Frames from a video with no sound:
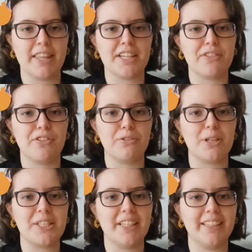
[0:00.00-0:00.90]
Thanks for
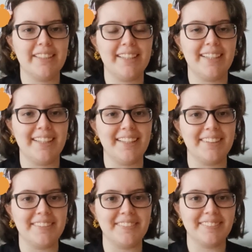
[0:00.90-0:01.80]
watching,
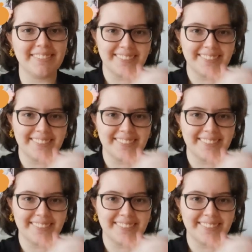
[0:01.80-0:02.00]
and